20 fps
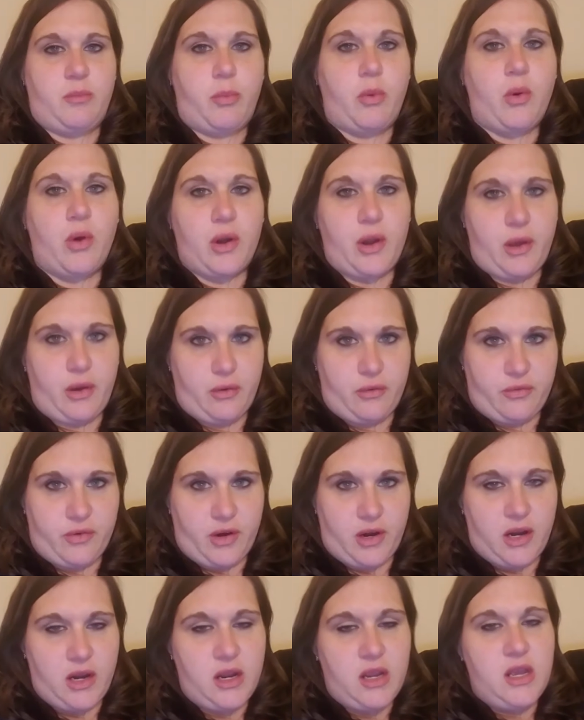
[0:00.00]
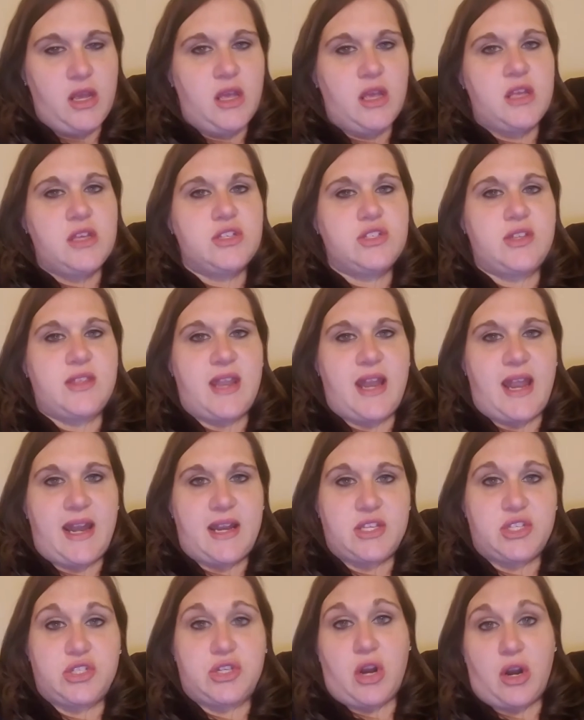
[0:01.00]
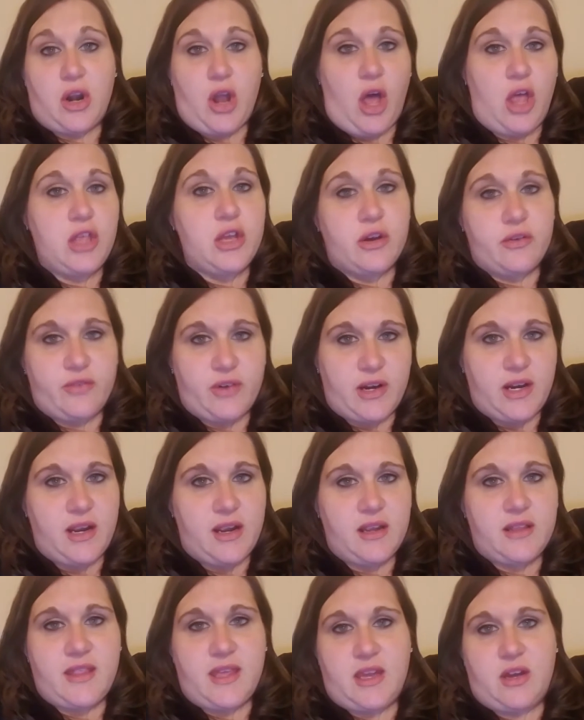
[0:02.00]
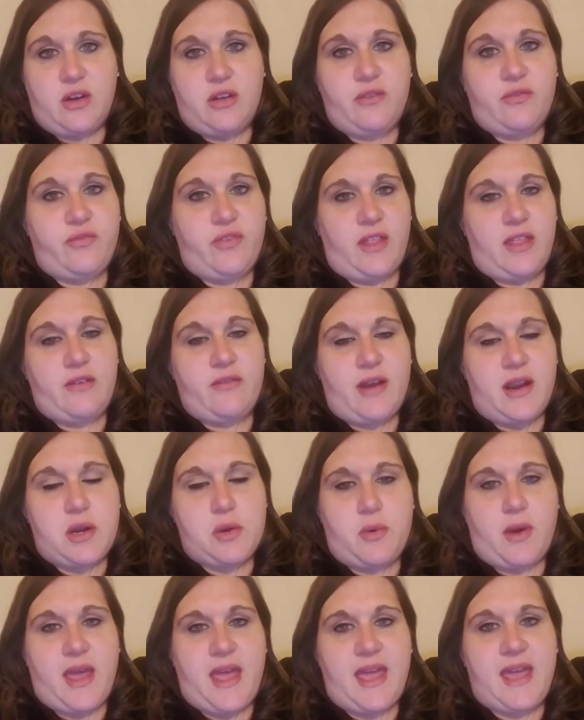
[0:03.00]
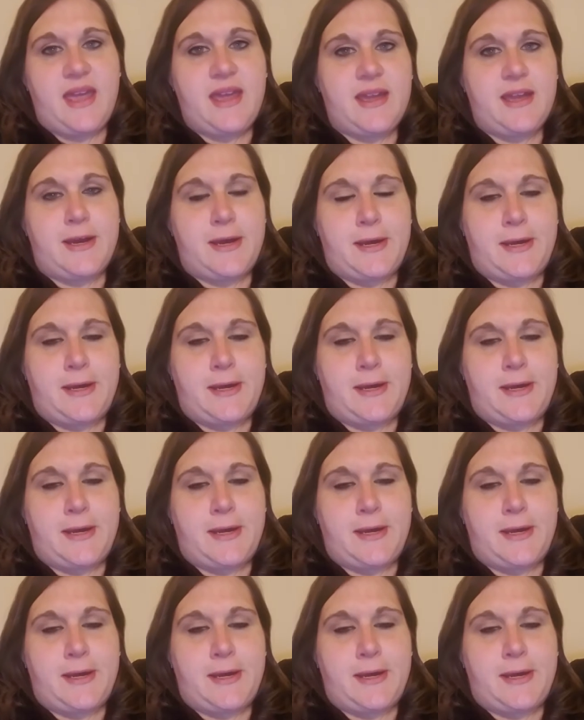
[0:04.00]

port over. So then I had to start all over. They couldn't fill it right away.